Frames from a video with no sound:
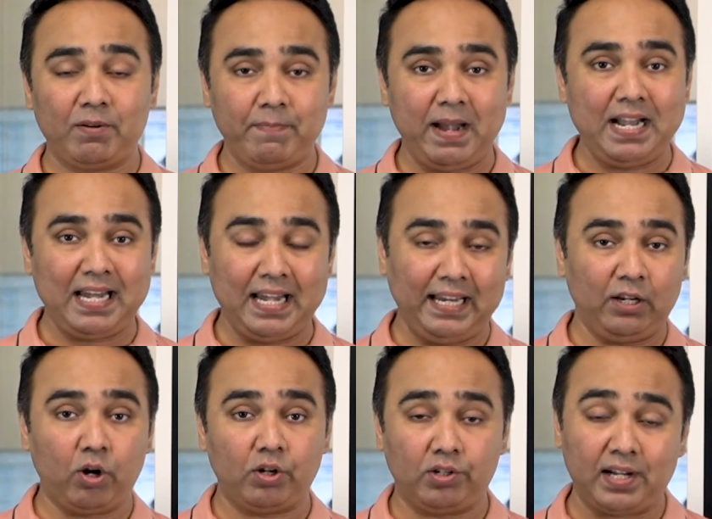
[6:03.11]
maintaining
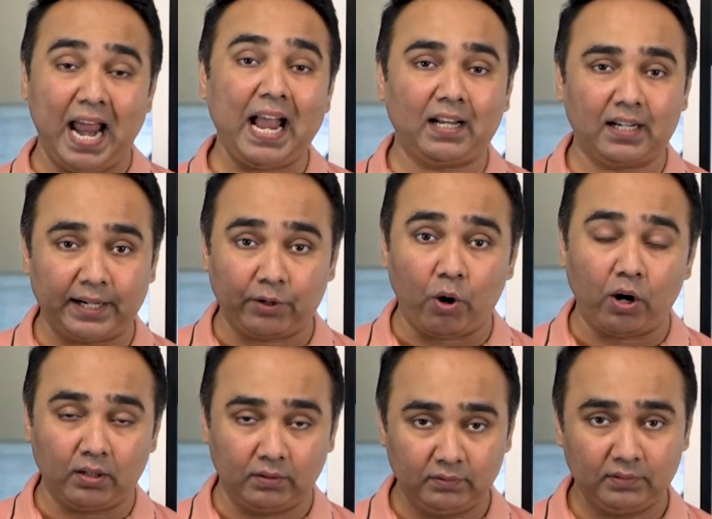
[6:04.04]
your track record,
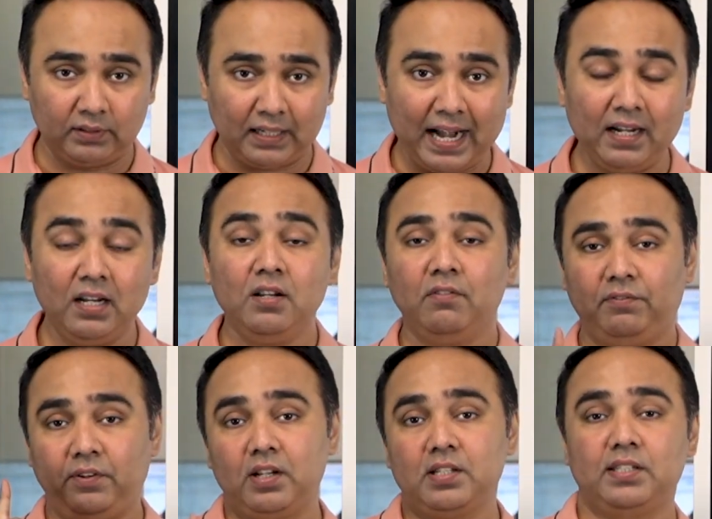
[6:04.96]
right?
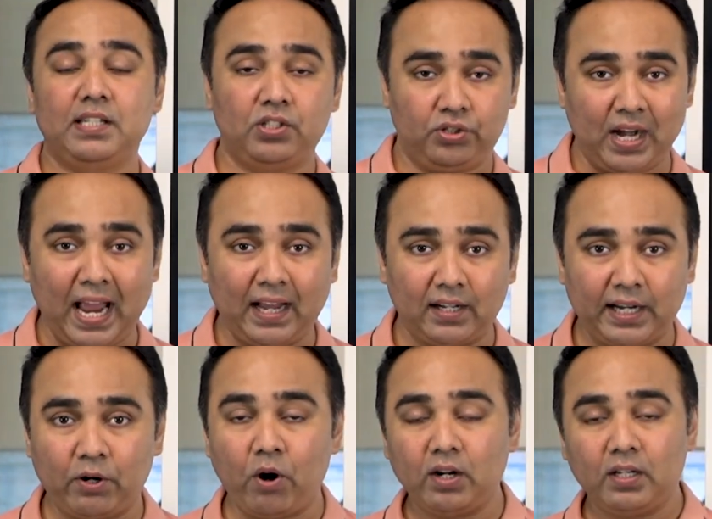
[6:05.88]
First is track
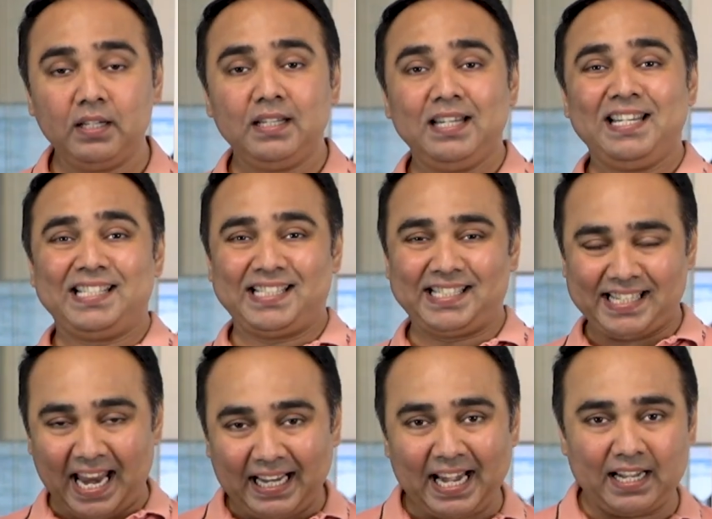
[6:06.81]
record.
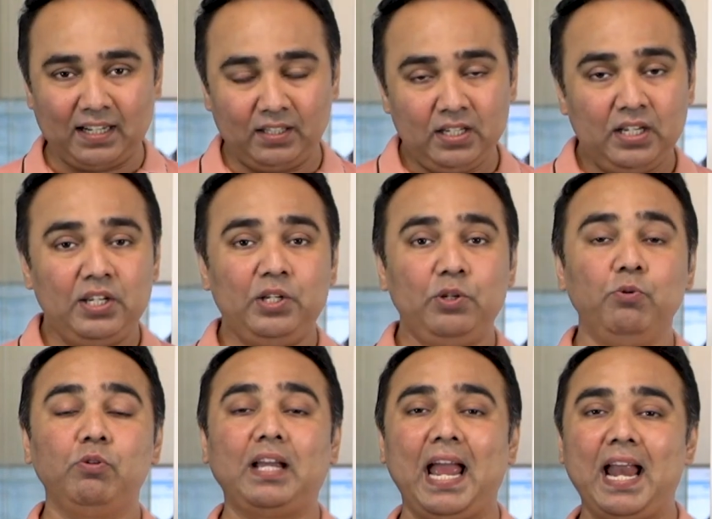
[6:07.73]
Second,
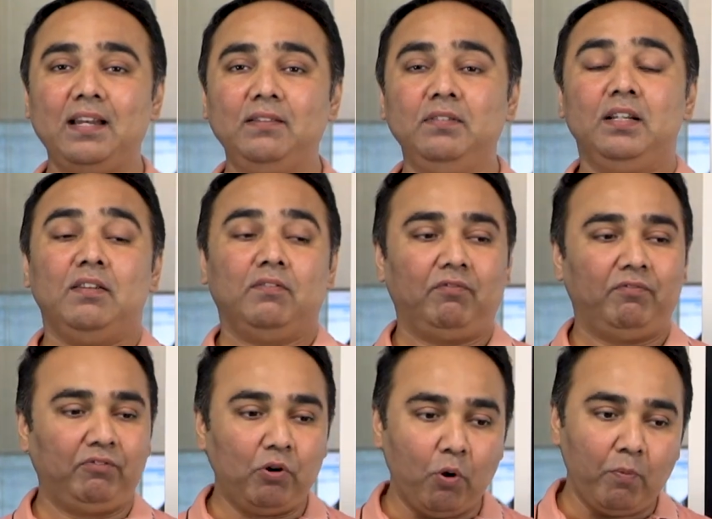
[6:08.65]
you can
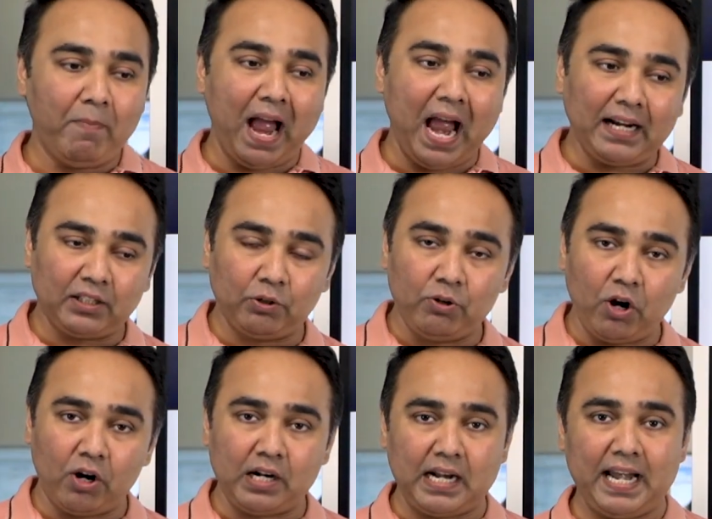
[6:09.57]
go back to
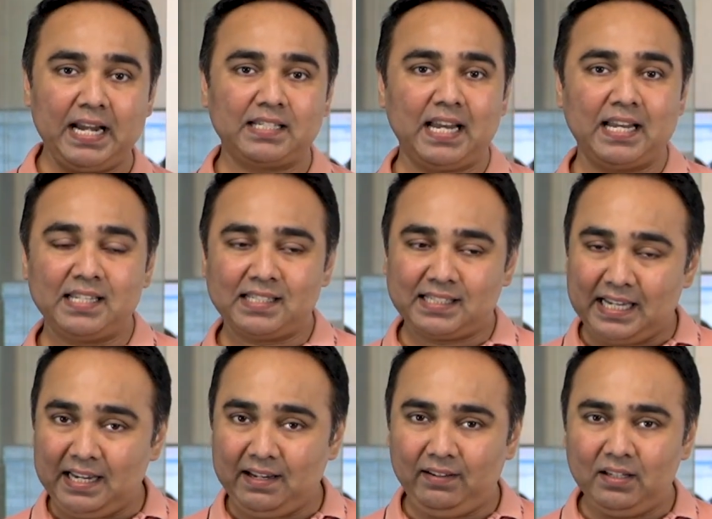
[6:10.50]
your trades and
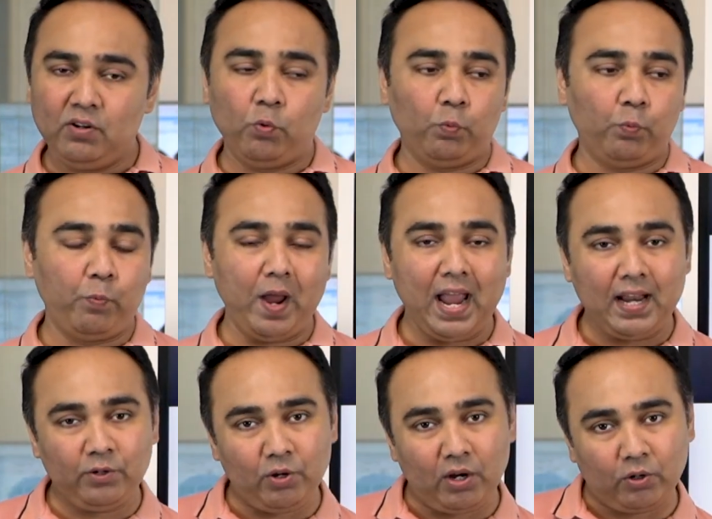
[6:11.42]
see
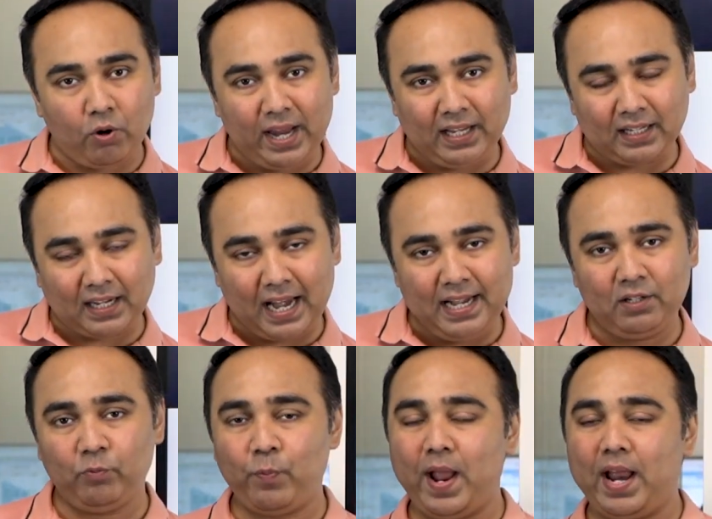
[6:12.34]
where you are going right,
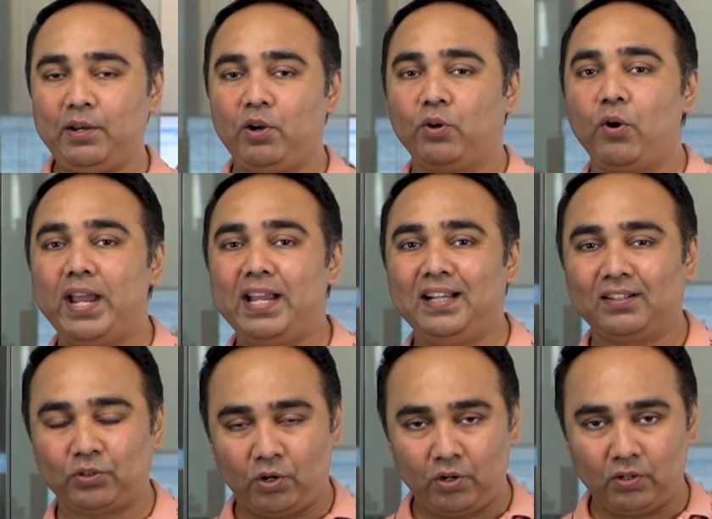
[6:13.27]
where you are going
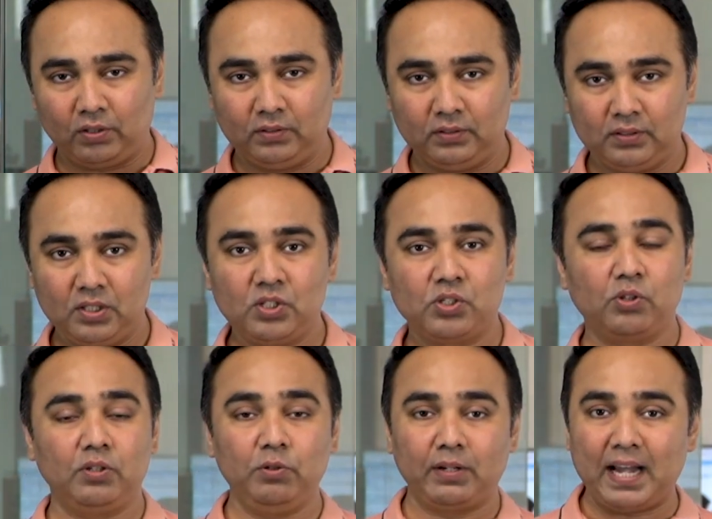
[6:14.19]
wrong.
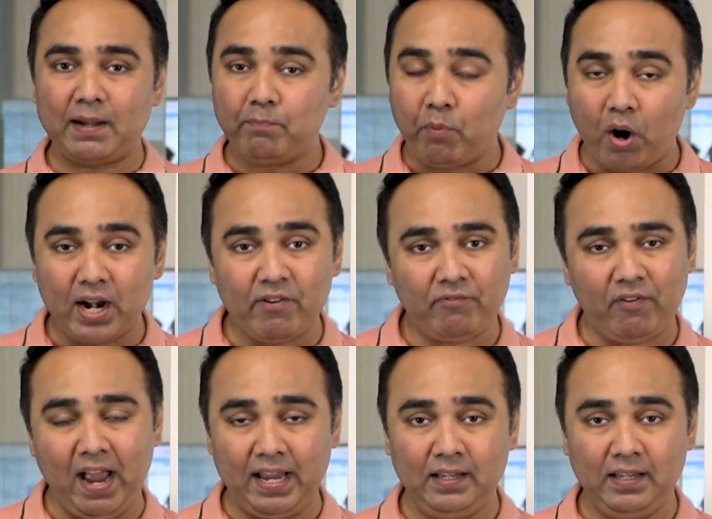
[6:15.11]
So you can modify.